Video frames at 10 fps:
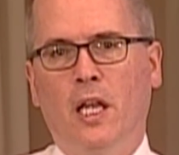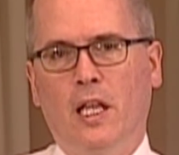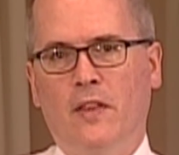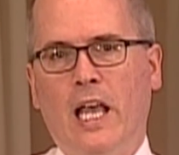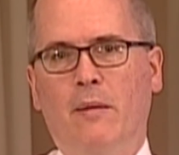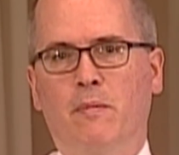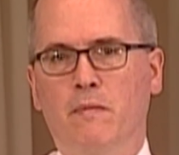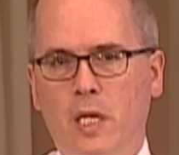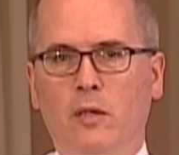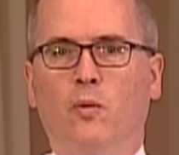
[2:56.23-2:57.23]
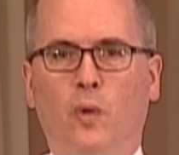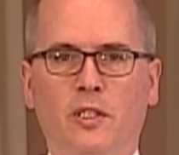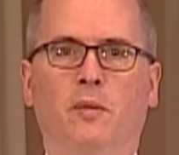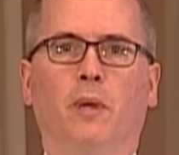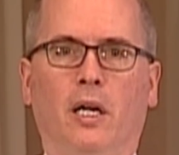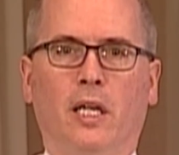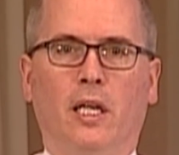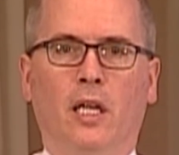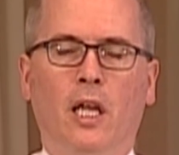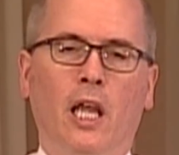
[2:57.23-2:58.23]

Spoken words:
in that mid-risk bucket,